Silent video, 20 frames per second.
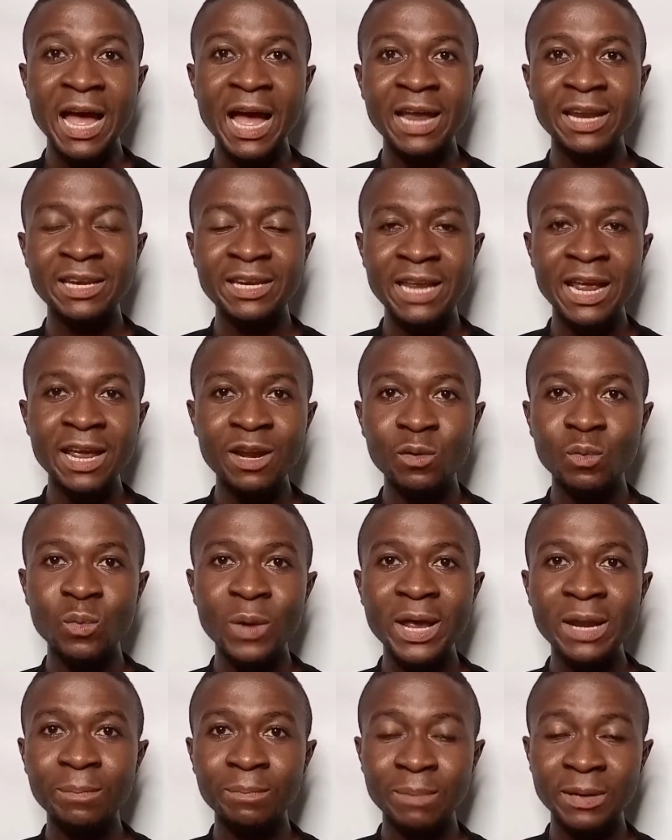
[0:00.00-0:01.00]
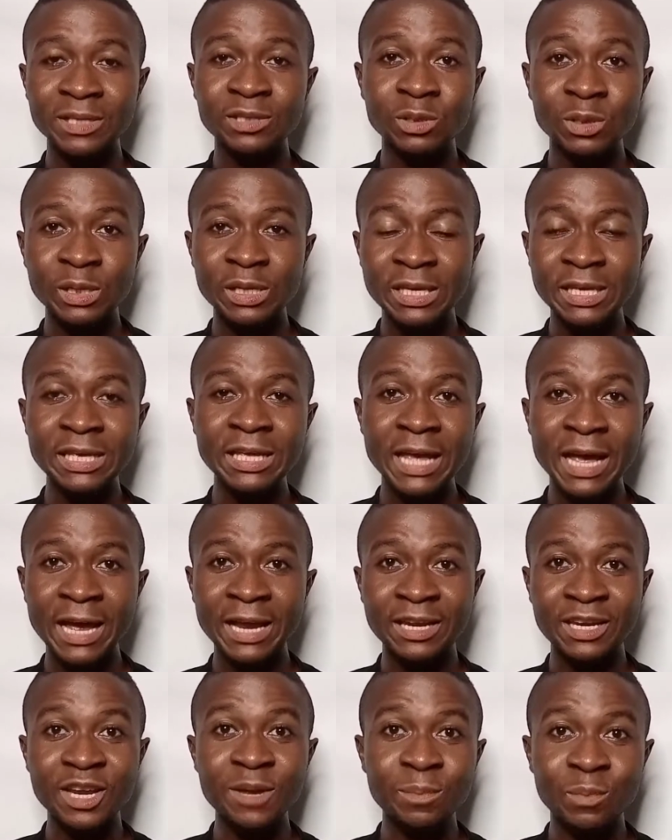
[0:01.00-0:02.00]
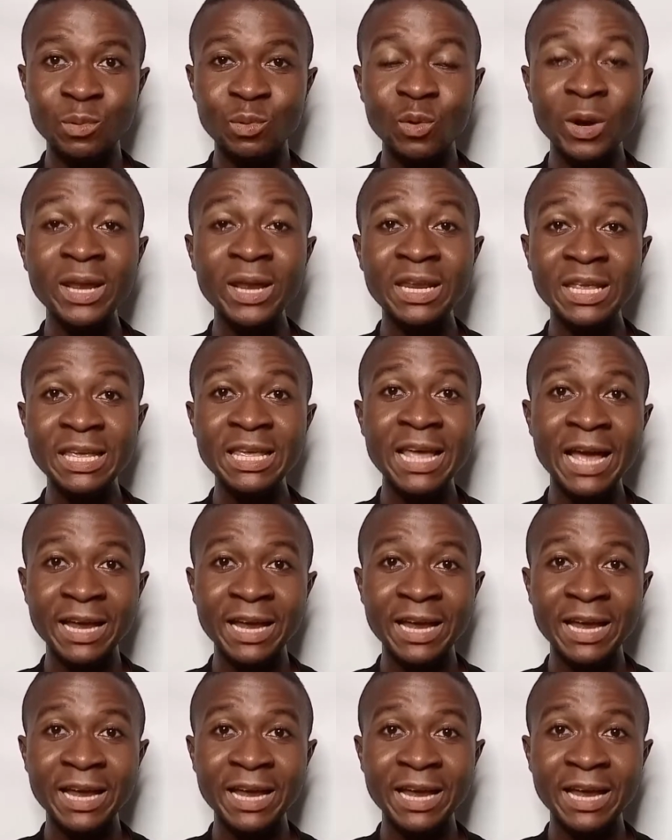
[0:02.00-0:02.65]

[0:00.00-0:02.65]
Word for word: And then when Pastor E. Adeboye, when E.